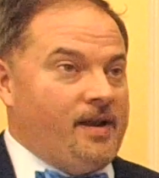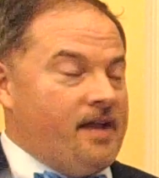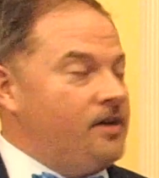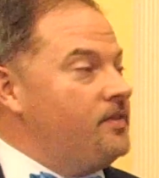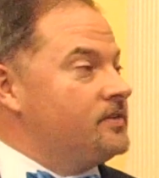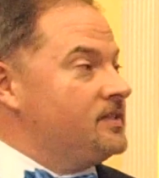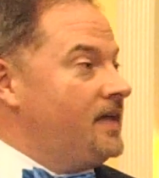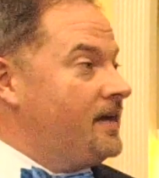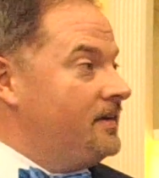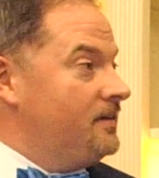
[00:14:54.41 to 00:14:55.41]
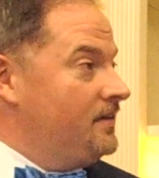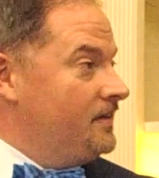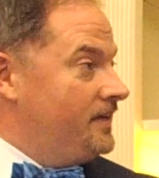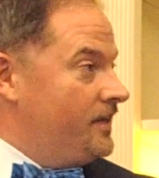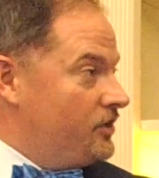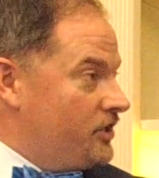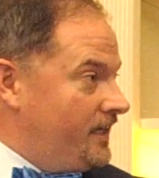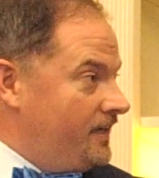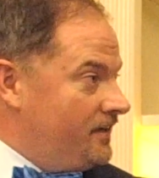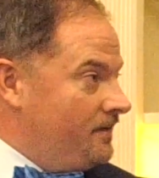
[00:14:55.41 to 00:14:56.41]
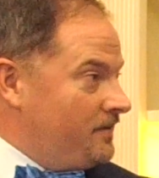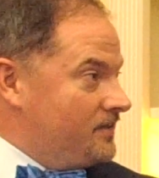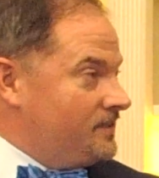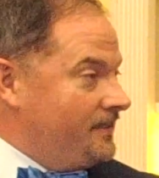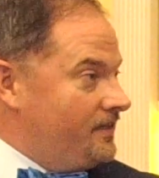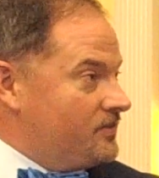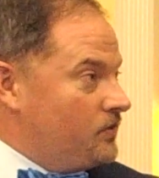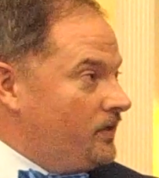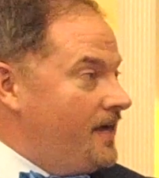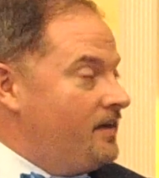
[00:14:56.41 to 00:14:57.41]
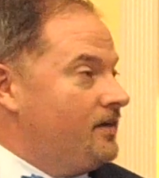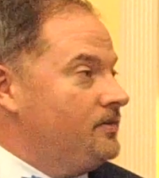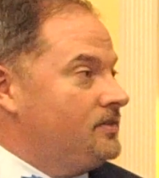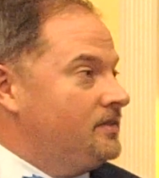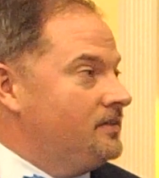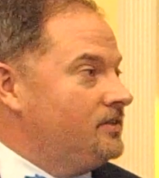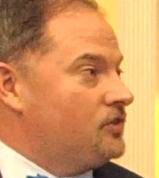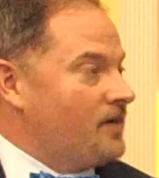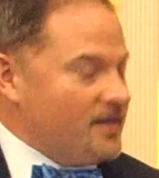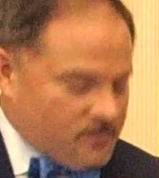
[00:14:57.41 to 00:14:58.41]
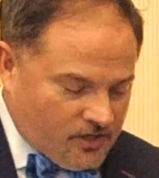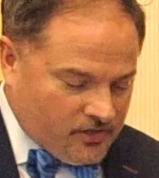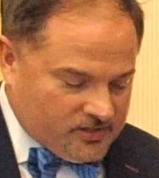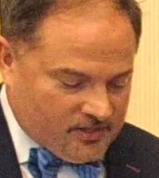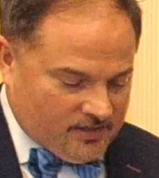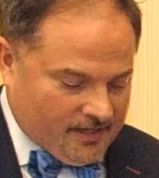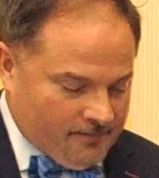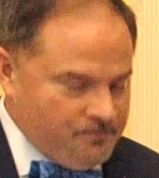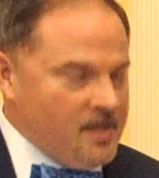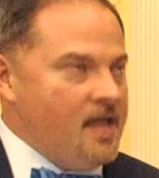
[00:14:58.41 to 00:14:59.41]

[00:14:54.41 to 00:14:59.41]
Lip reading: And I know there's a lot of energy amongst the leaders in Orlando to try to secure such a thing.